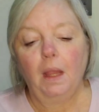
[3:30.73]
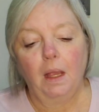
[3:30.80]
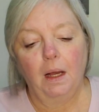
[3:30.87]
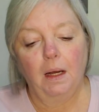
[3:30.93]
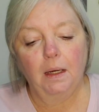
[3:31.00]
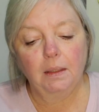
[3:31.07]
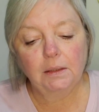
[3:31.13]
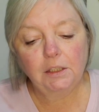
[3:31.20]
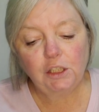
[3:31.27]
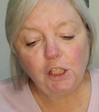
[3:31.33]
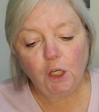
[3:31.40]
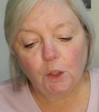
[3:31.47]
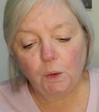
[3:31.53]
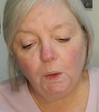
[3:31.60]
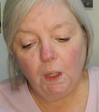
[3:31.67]
Uh,
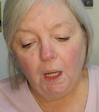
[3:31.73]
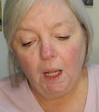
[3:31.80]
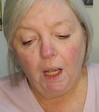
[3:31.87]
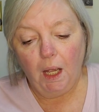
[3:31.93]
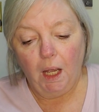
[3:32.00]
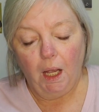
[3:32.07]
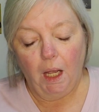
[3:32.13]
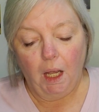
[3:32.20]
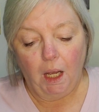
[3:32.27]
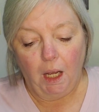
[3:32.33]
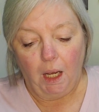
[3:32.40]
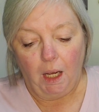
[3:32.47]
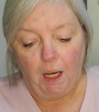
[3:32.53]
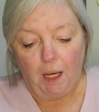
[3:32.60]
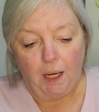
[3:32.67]
so
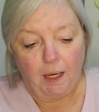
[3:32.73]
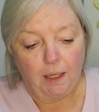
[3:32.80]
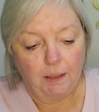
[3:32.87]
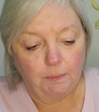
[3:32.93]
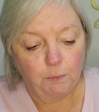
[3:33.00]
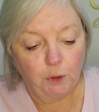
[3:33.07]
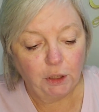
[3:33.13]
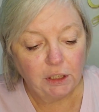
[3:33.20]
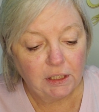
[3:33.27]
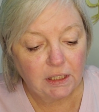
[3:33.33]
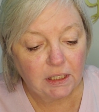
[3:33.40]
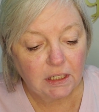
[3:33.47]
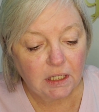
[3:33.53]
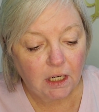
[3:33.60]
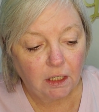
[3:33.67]
uh, we're going to
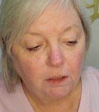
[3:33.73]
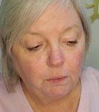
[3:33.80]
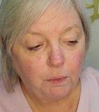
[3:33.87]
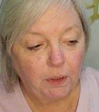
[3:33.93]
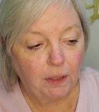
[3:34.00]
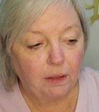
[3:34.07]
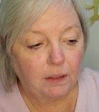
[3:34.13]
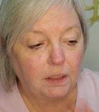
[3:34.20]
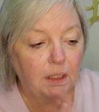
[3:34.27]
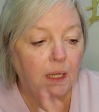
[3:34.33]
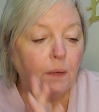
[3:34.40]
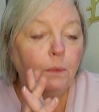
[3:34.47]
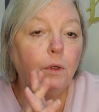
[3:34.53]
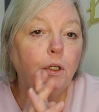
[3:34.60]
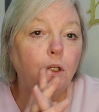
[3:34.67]
start with, today
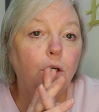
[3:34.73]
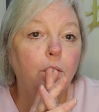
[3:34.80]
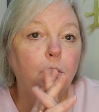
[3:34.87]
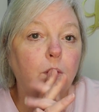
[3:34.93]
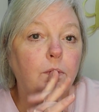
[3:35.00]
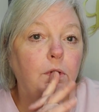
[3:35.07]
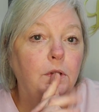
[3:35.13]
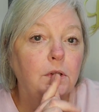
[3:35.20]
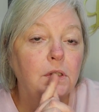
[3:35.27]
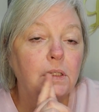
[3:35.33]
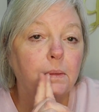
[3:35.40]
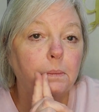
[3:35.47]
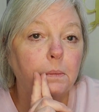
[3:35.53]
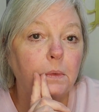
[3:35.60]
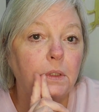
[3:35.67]
we're going to go over
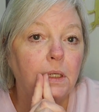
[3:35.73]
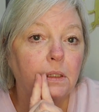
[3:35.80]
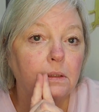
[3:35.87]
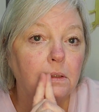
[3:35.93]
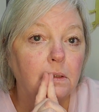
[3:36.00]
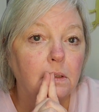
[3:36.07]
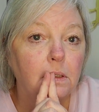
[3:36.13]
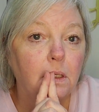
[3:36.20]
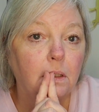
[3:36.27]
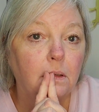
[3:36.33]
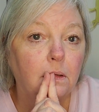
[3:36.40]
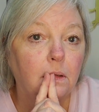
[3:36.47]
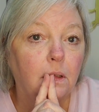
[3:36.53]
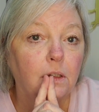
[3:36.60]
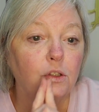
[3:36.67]
some yarns that
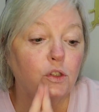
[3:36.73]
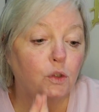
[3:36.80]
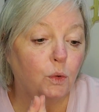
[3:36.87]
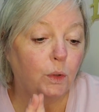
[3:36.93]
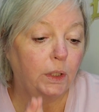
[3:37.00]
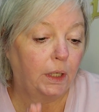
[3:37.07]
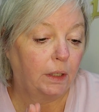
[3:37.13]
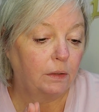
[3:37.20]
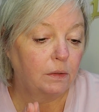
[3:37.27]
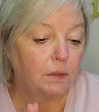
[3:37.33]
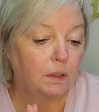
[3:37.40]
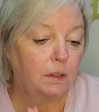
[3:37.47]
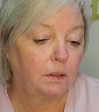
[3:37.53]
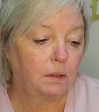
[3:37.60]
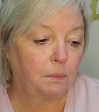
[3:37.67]
are store yarns
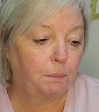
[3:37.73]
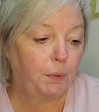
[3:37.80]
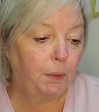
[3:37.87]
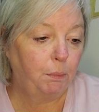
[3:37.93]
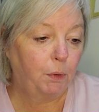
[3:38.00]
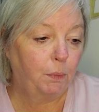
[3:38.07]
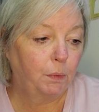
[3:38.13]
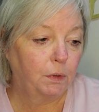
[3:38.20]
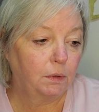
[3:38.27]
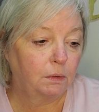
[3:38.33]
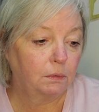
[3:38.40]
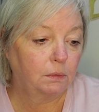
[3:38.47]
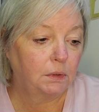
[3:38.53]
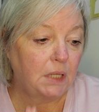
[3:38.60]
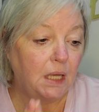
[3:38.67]
that people were
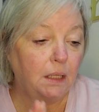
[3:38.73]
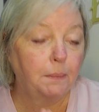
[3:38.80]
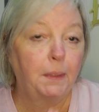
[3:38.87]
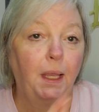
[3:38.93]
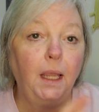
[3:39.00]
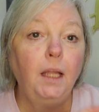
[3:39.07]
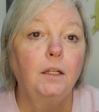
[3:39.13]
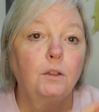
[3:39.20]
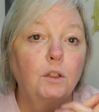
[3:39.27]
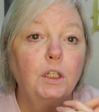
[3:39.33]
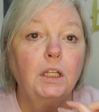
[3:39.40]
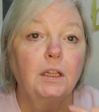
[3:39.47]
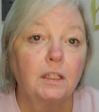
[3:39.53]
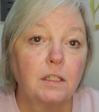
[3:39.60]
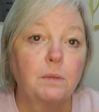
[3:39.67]
telling me, hey, look
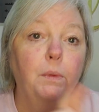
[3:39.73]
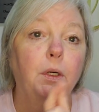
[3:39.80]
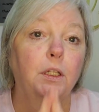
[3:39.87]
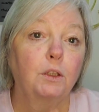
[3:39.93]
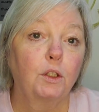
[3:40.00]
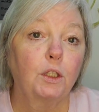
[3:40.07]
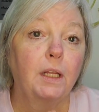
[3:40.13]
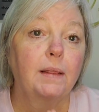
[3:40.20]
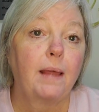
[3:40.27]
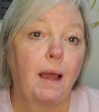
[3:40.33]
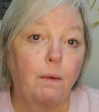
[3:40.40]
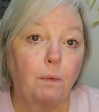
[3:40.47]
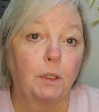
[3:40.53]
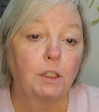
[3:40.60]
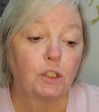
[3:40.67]
at this one and look at
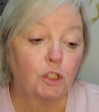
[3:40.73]
that one.